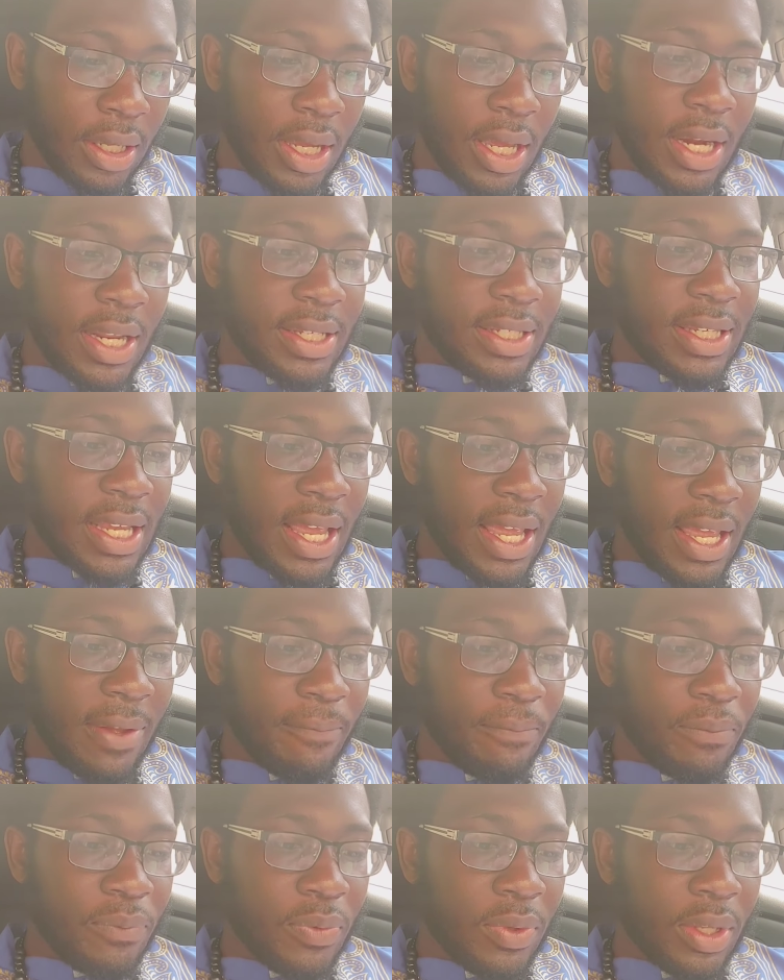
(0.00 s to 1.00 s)
And they say,
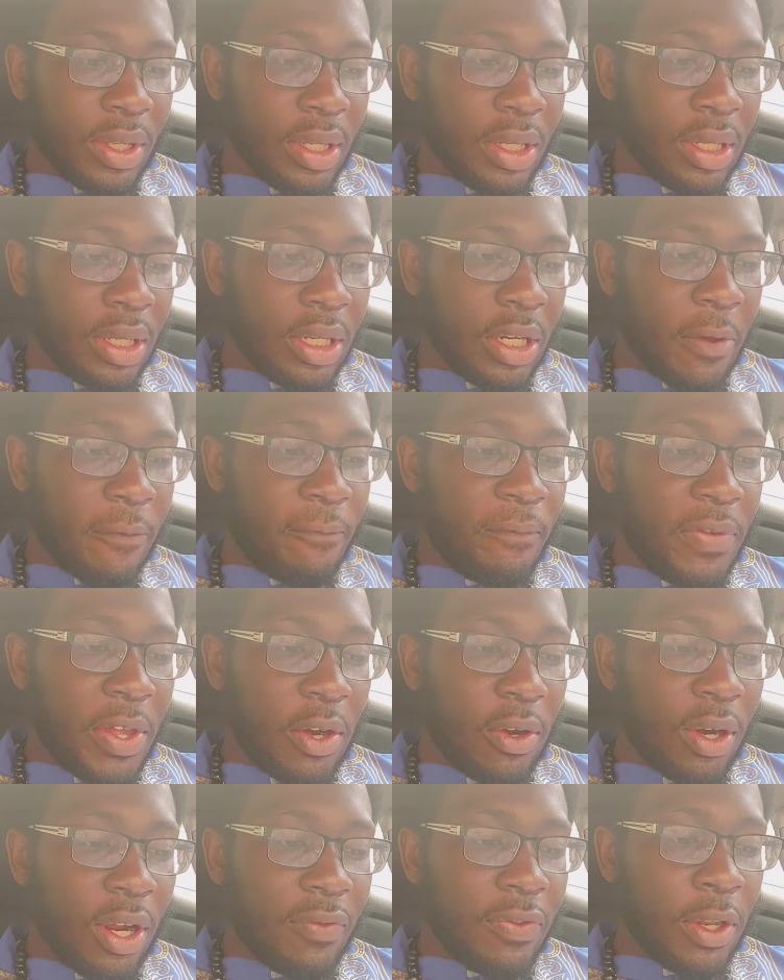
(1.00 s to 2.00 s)
the
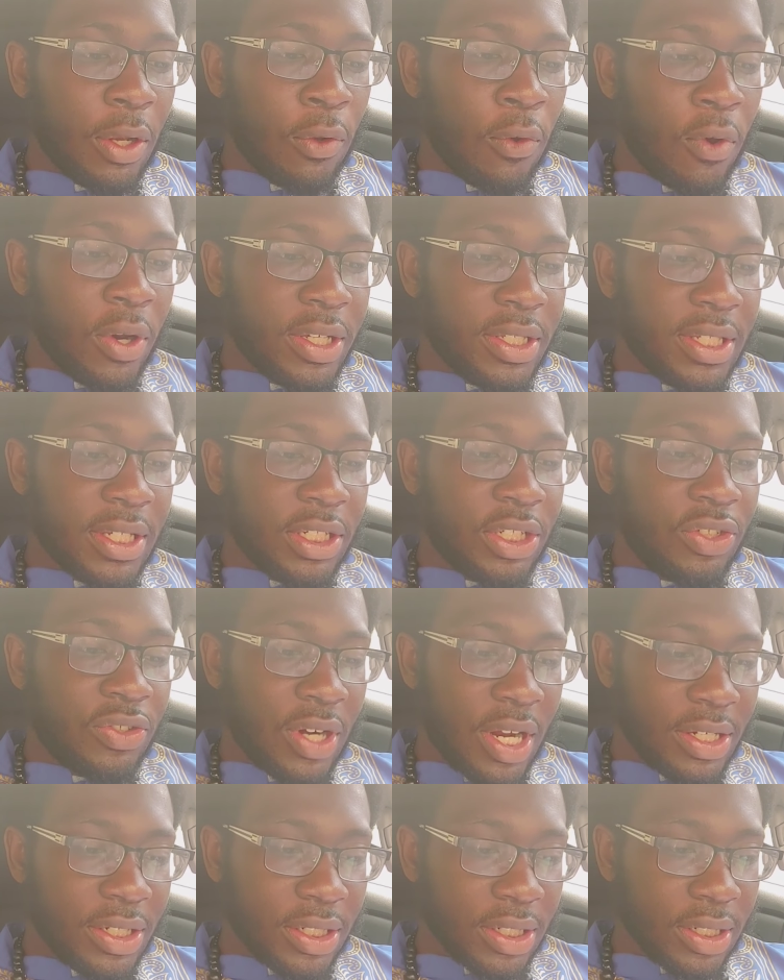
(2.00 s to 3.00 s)
fear of the Lord is his
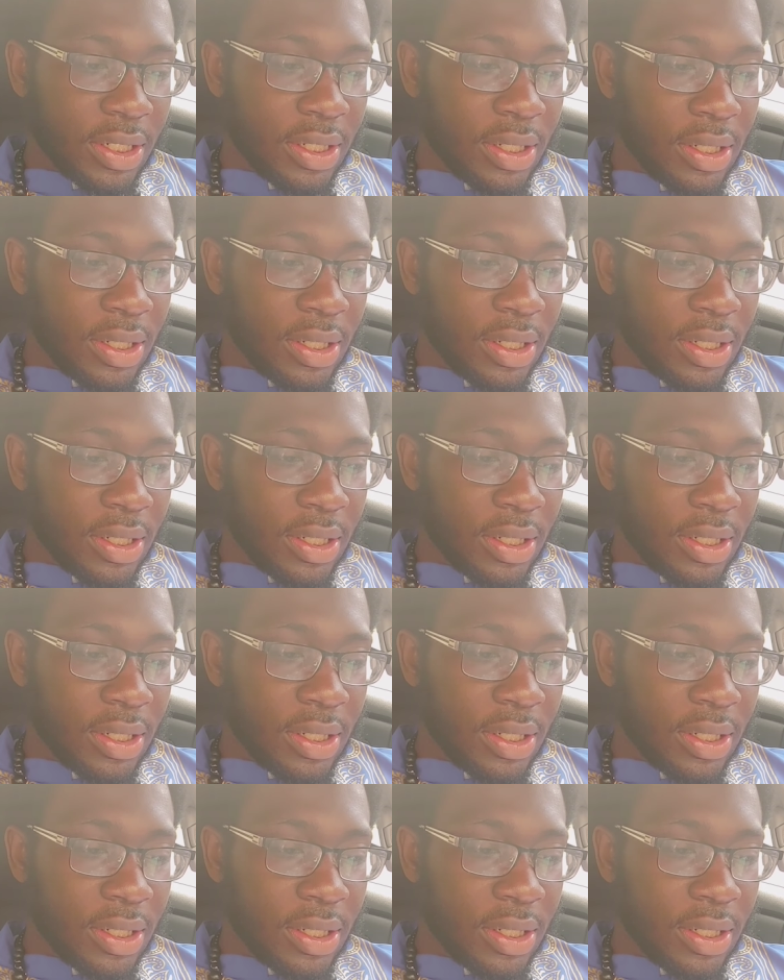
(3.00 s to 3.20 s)
treasure.